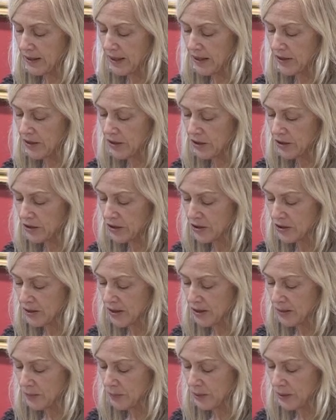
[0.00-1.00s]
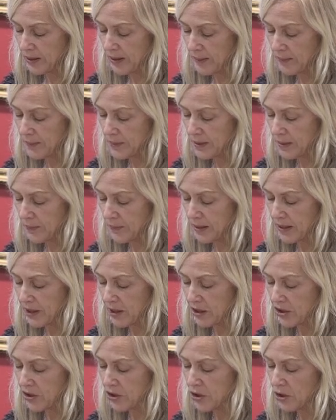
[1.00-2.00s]
I thought, perhaps I am
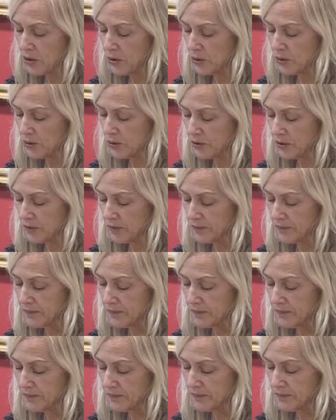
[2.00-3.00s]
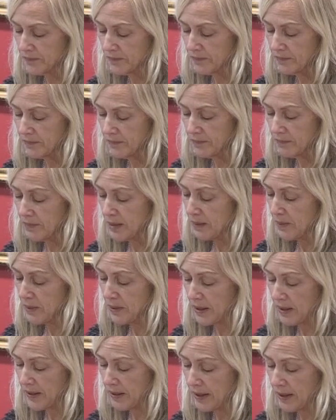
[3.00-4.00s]
getting a cold.
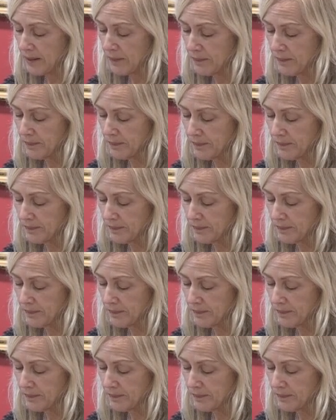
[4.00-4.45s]
Maybe I am.